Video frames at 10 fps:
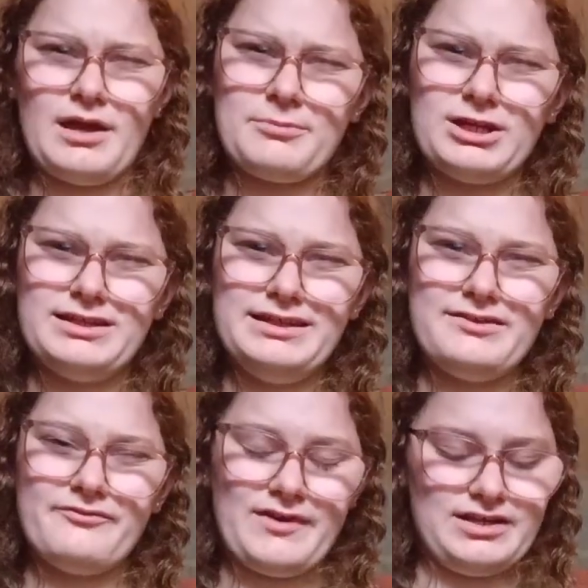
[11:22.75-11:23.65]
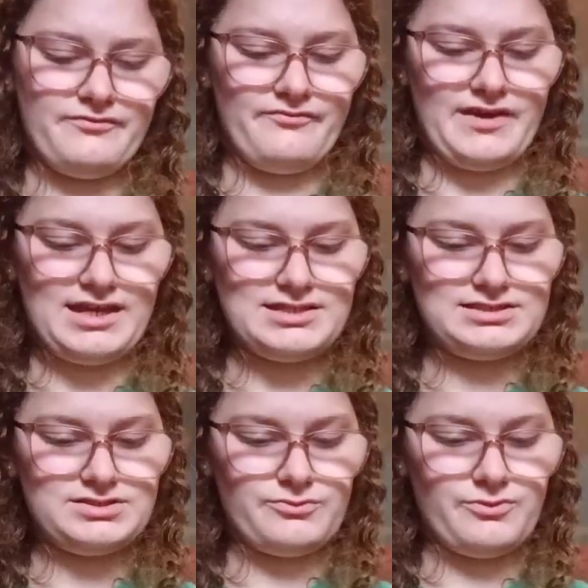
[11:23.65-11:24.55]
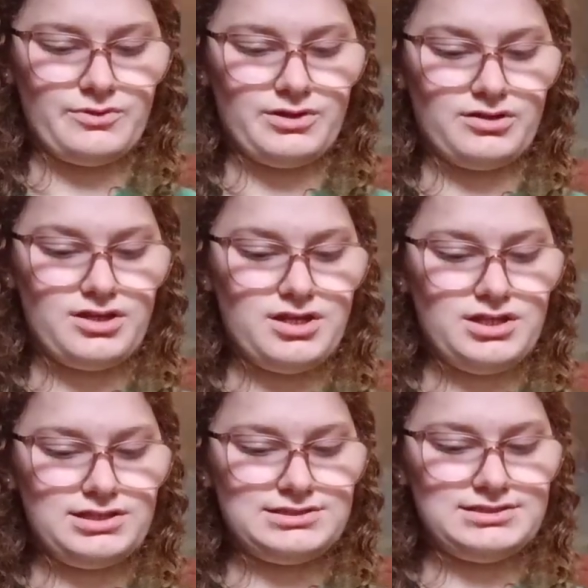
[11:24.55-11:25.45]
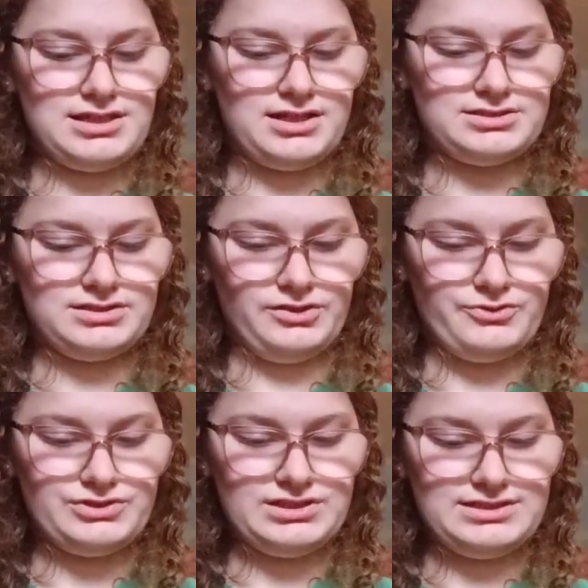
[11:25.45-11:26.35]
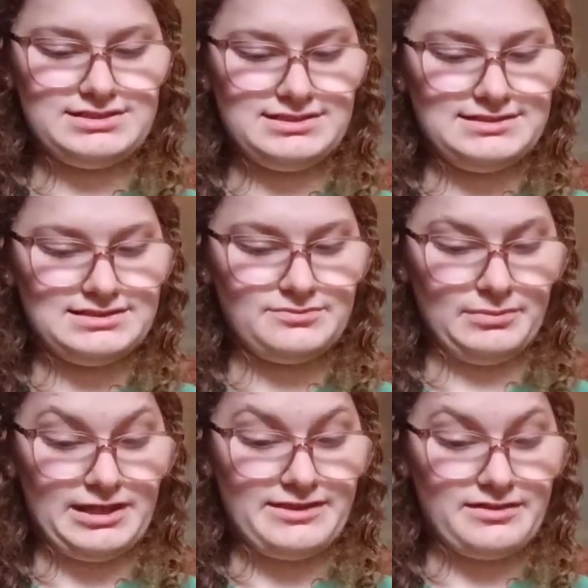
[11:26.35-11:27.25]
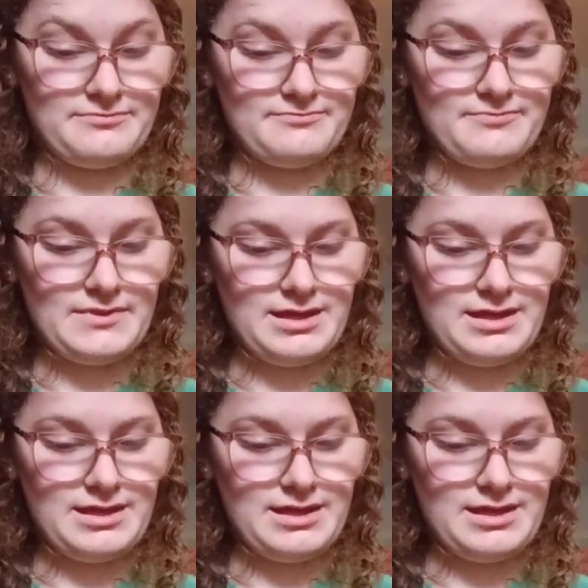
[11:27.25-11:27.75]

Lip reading: I'm gonna need to find a vase or a solution to display them.